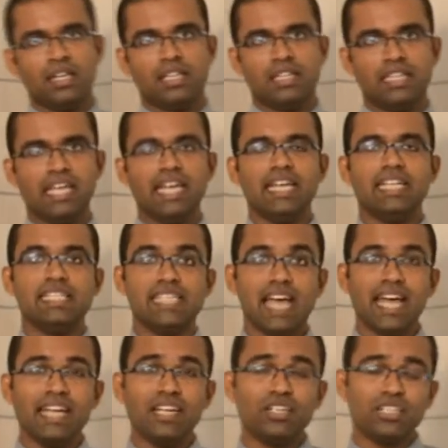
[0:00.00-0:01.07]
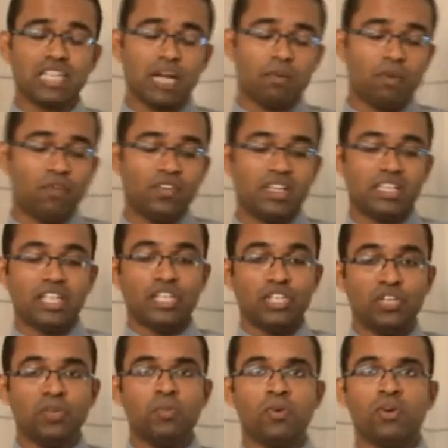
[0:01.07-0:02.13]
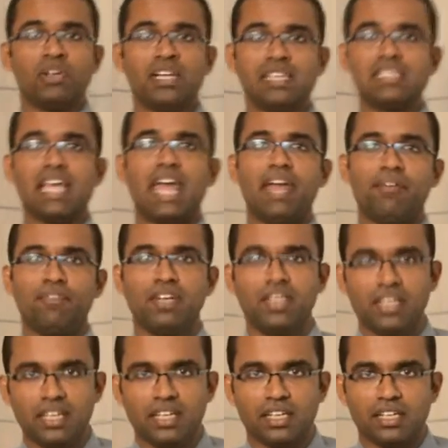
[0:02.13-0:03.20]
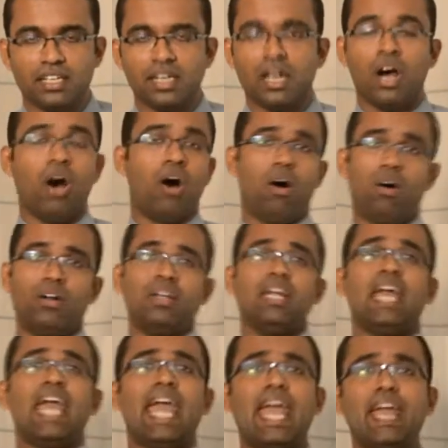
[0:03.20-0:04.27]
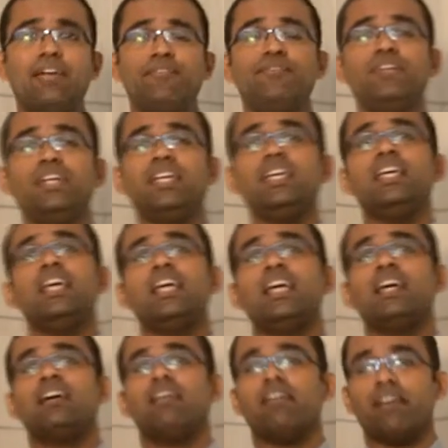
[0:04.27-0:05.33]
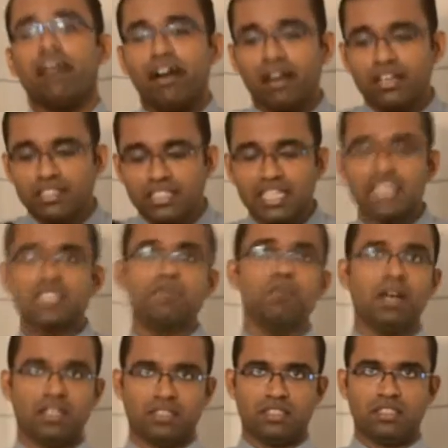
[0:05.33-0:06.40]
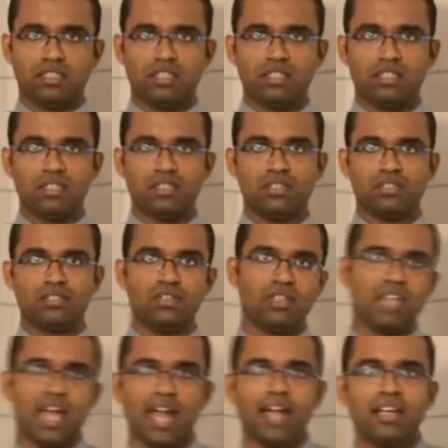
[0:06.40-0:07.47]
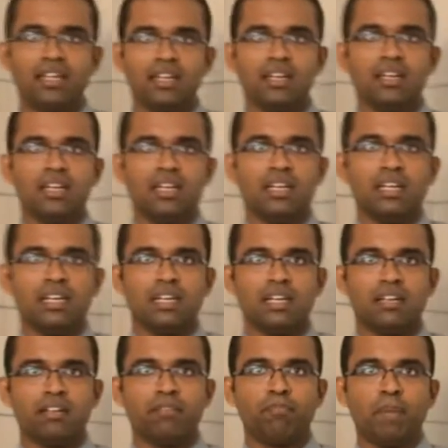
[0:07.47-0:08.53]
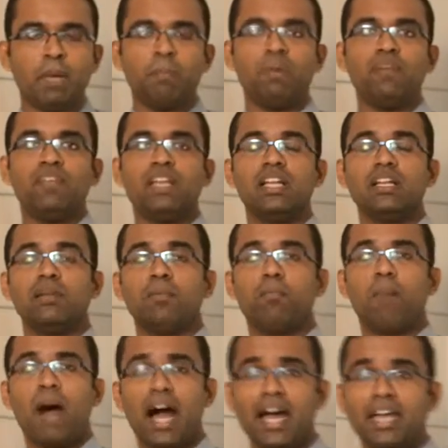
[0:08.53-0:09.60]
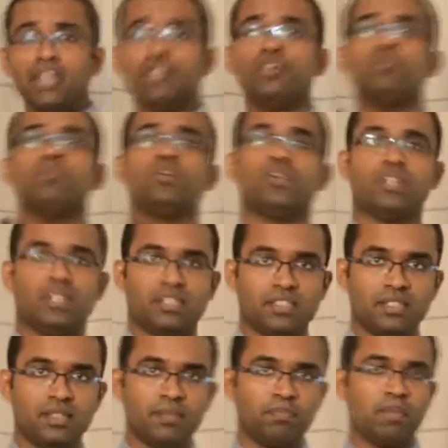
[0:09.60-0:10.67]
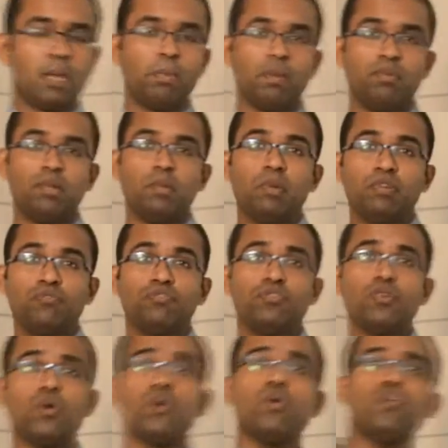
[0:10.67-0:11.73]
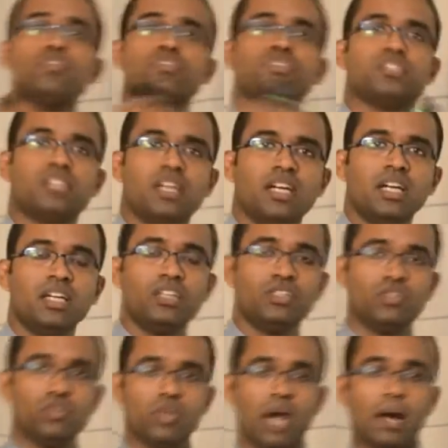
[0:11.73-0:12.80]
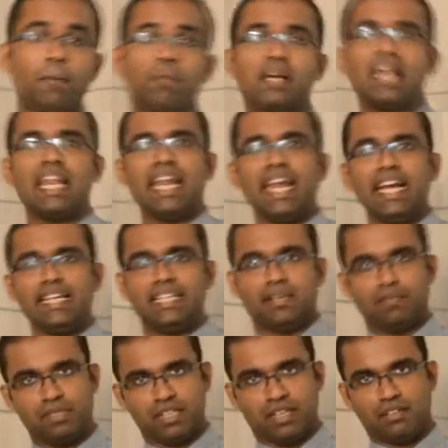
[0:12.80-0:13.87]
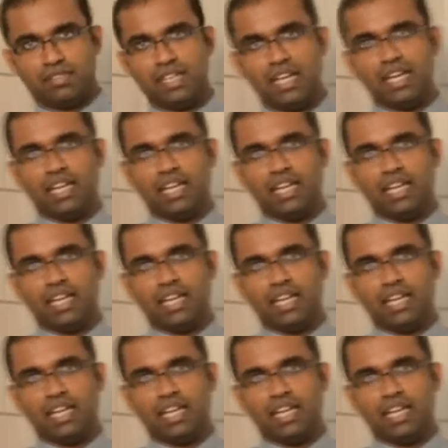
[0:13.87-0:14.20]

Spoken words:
They decided to come up with new models every year or every 6 months, so that people will buy new models. People will be forced to upgrade themselves.